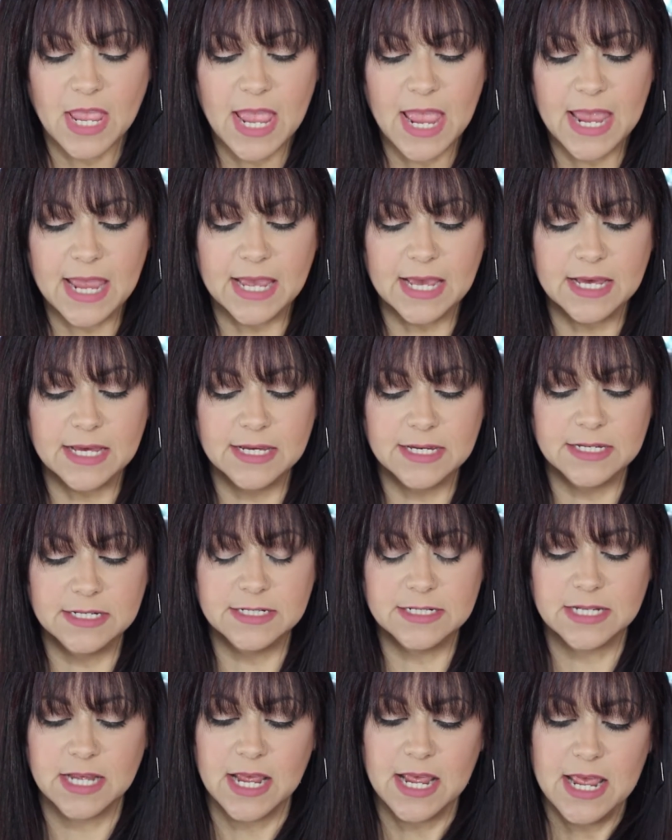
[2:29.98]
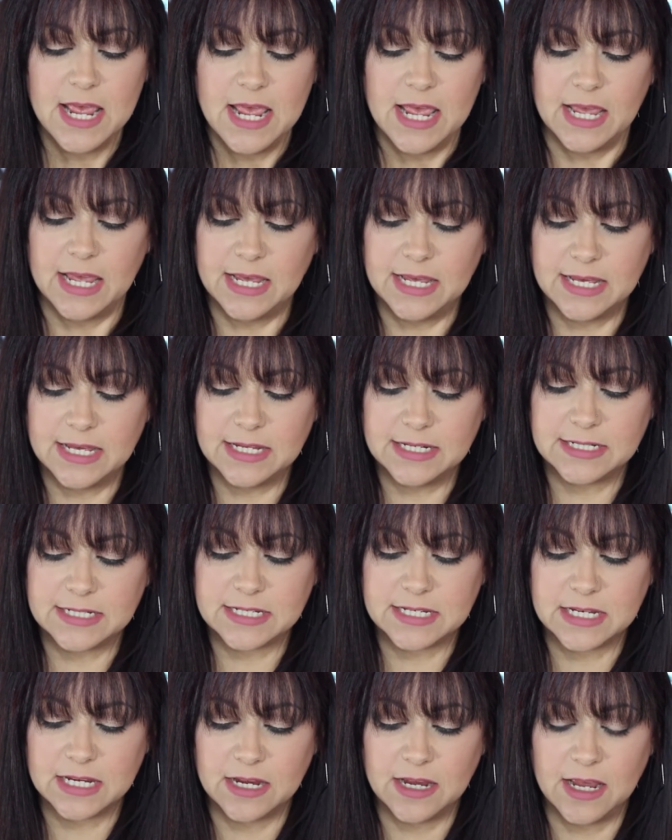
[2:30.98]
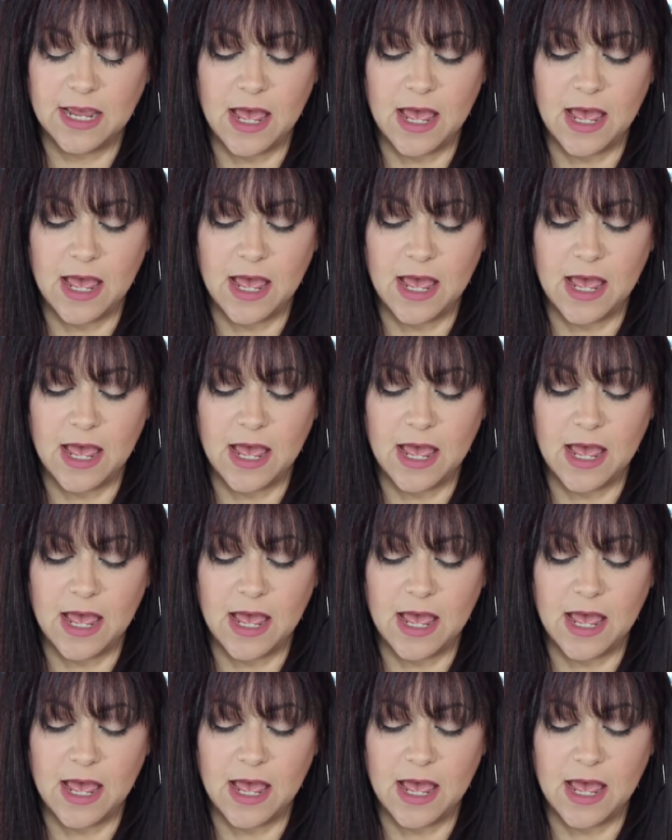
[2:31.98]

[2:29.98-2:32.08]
And it